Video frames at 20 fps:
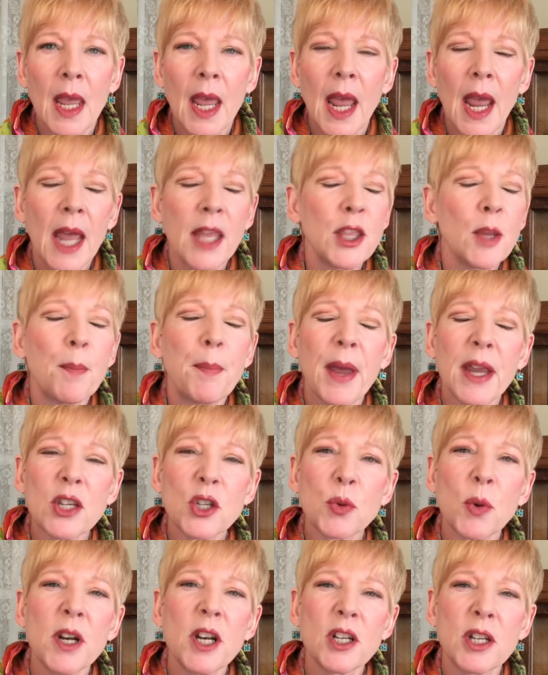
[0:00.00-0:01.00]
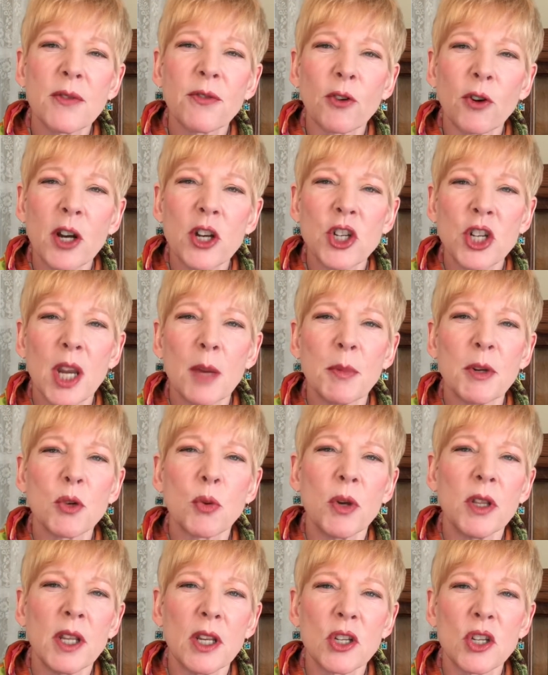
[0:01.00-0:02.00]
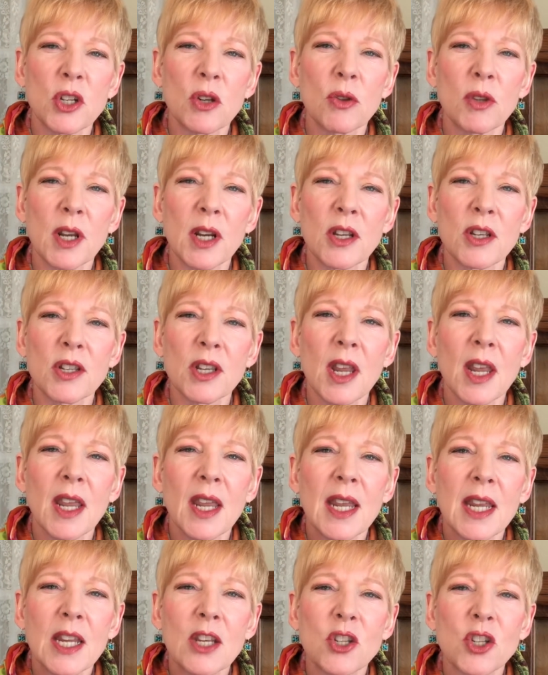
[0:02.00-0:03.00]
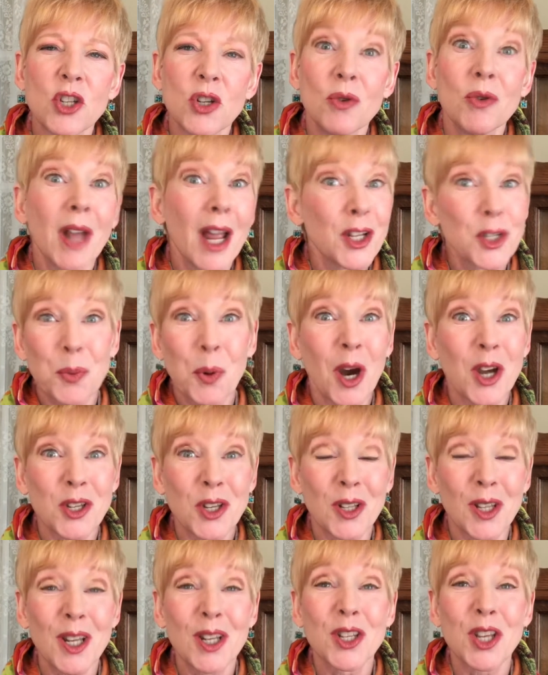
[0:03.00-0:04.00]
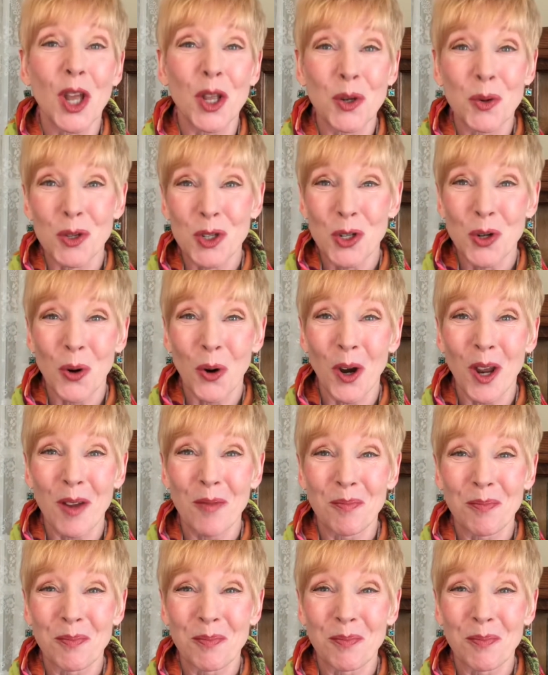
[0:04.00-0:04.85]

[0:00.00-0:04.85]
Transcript: And the best way to differentiate between these two things is to, not surprisingly, tell you a story.